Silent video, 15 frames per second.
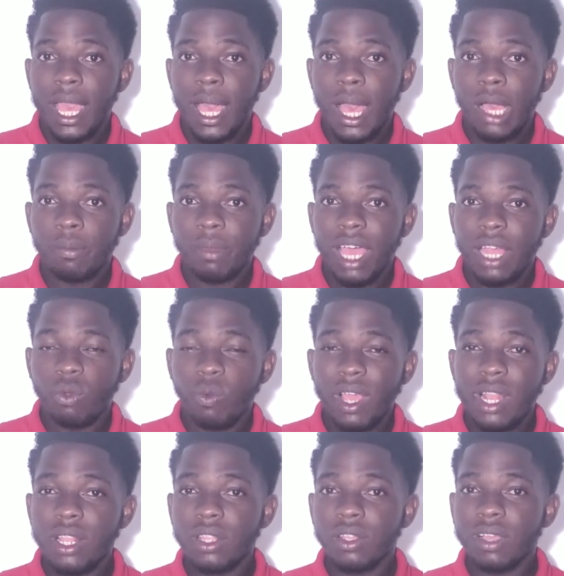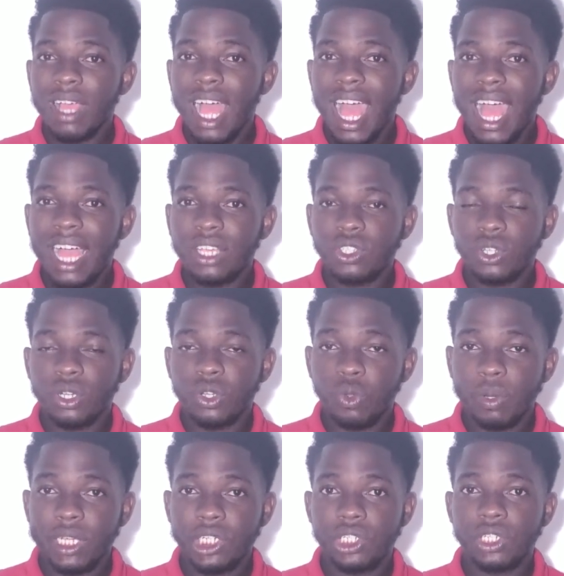Um, and when asked or
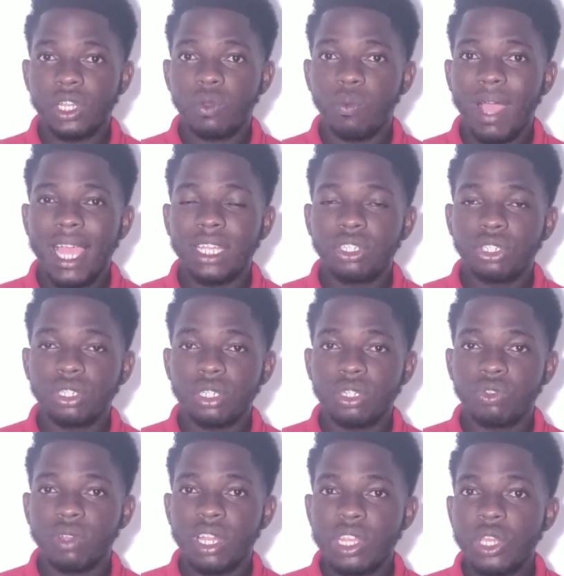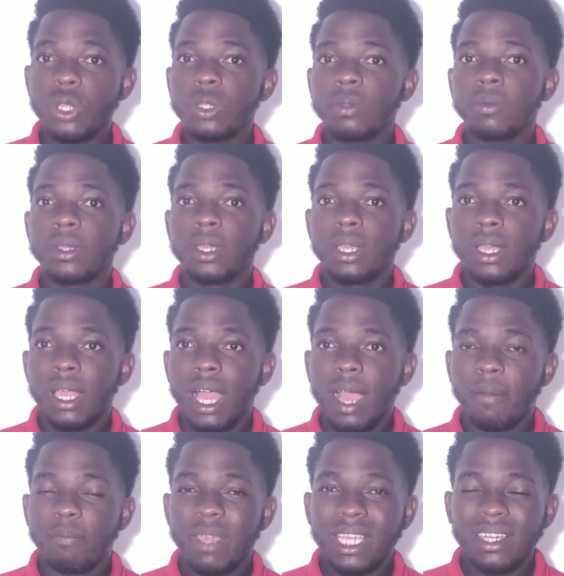questioned why children, youth,
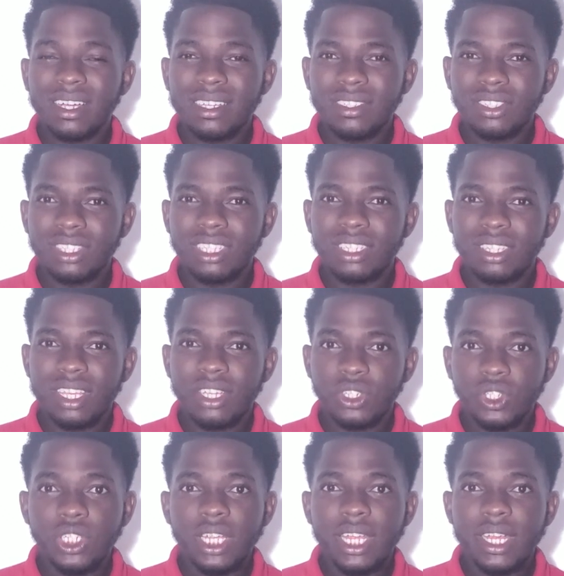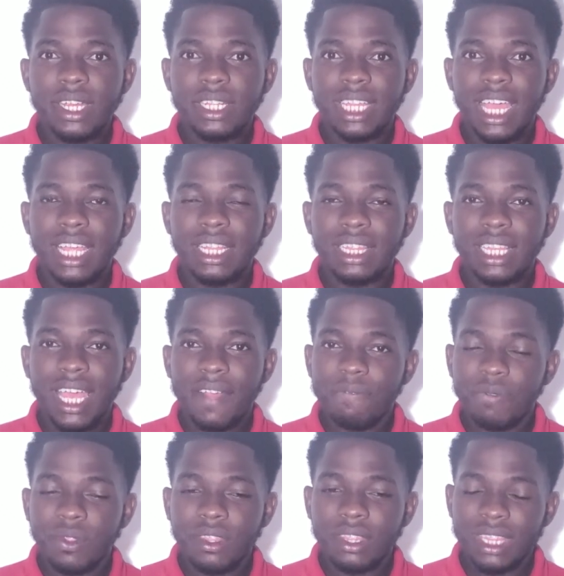uh, because they shared that,
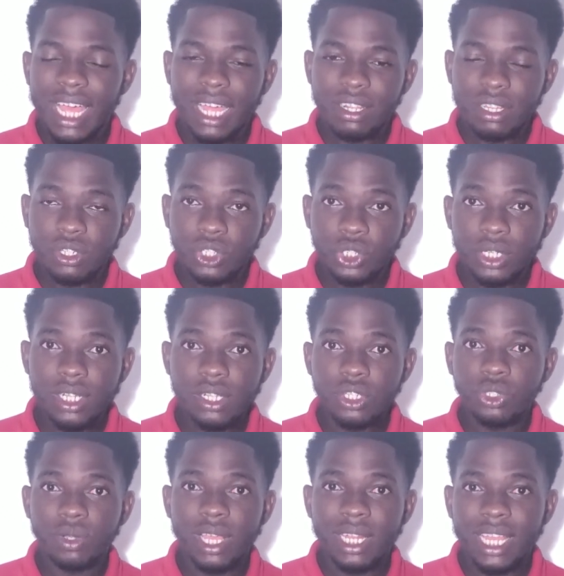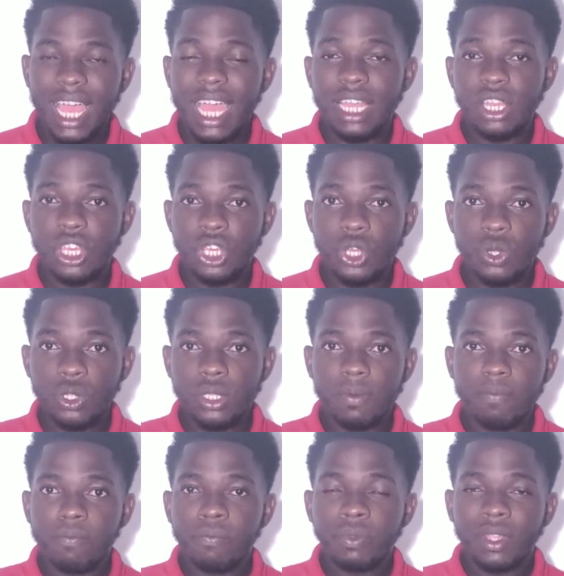that, that the children and the
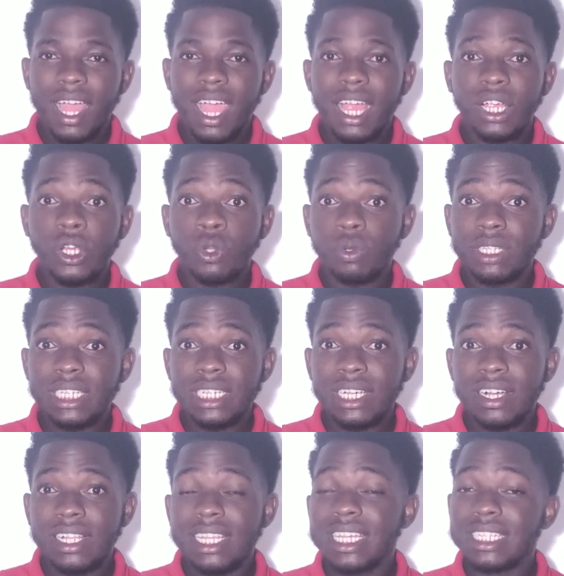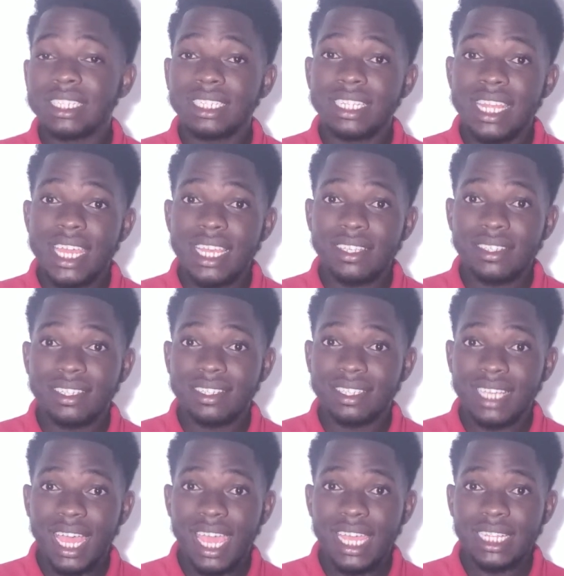youth are critical in today's
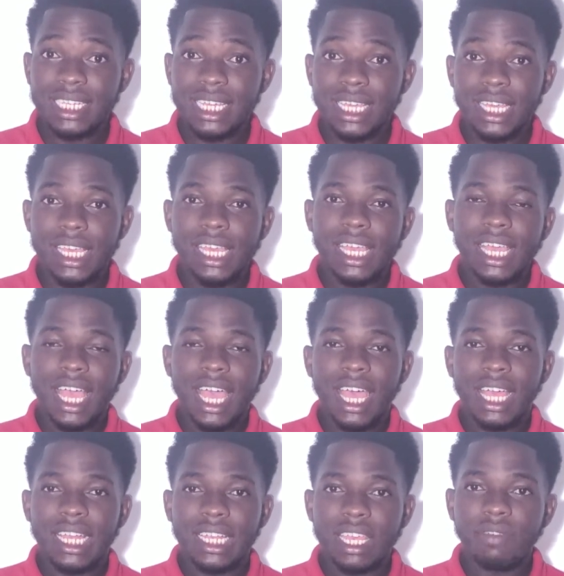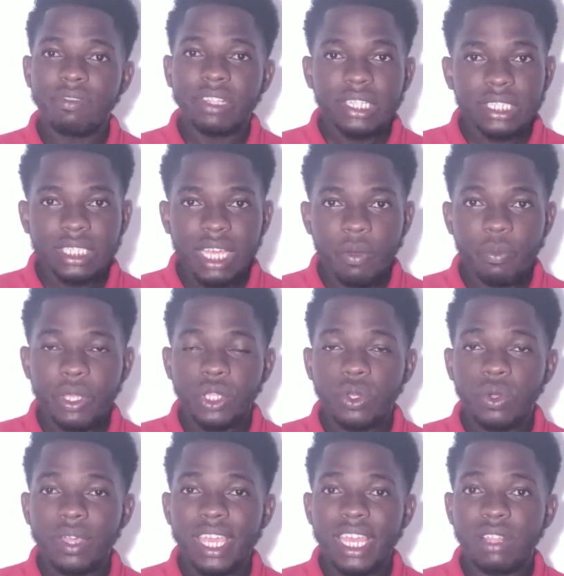society. And if it is that we
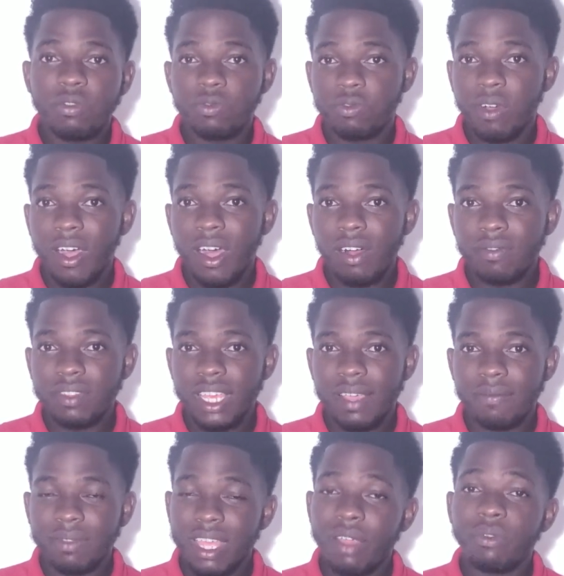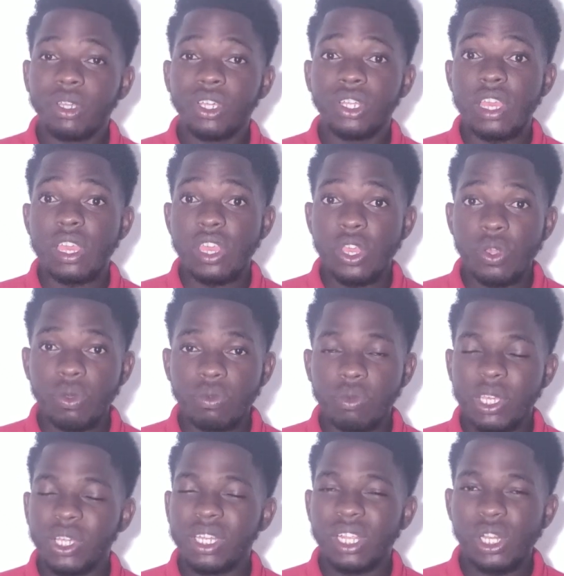don't involve them, then we're gonna
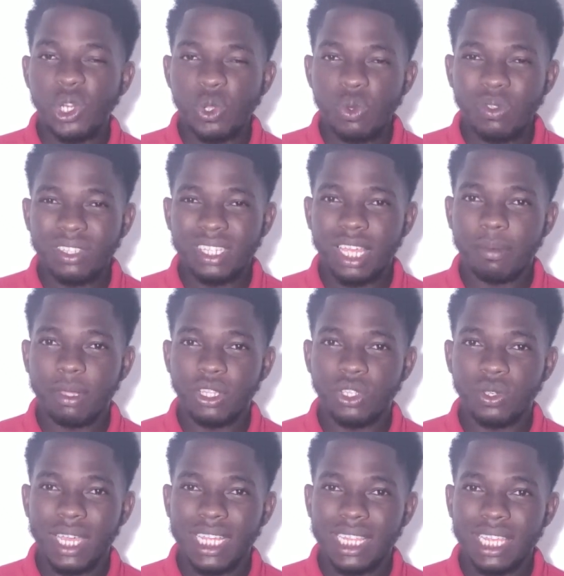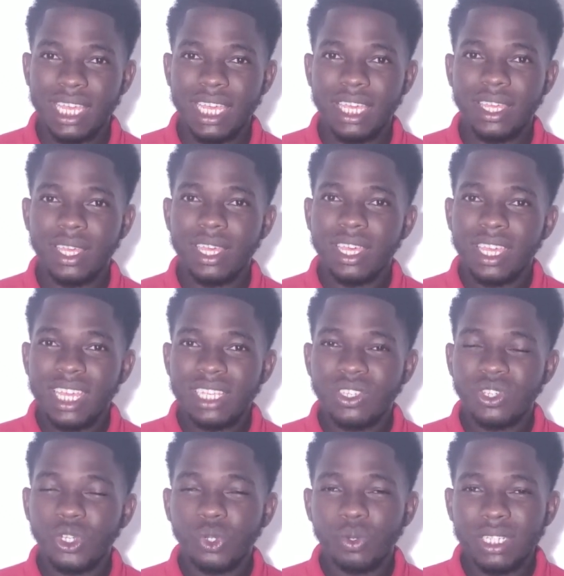we're gonna lose them. And so I think
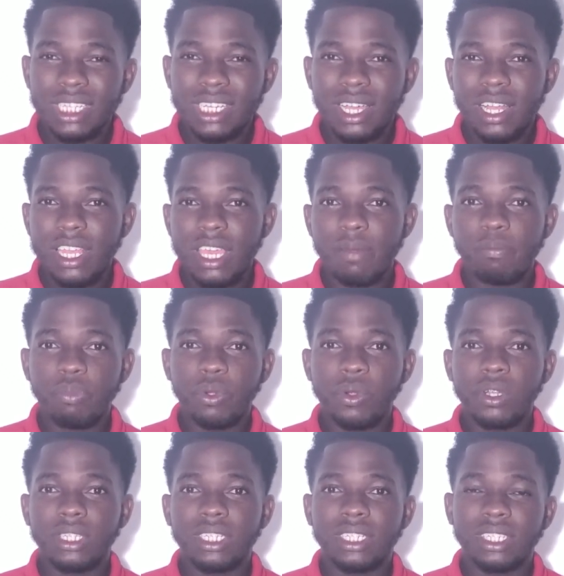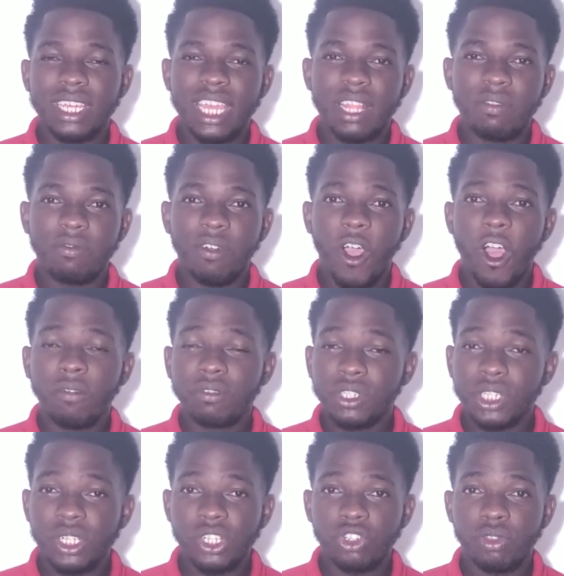it's critically important to
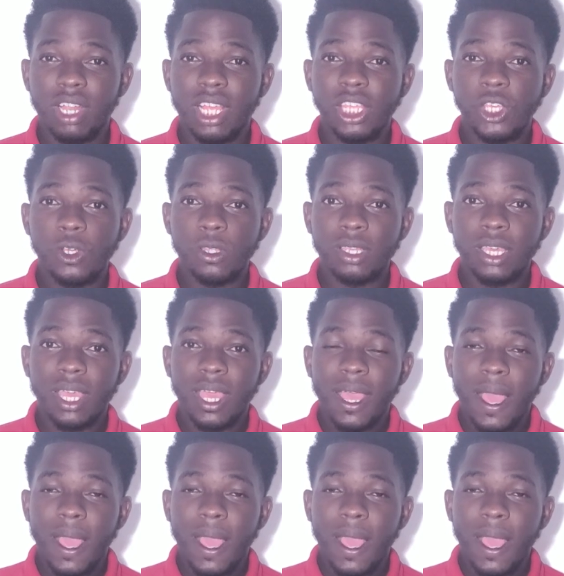involve children and youth.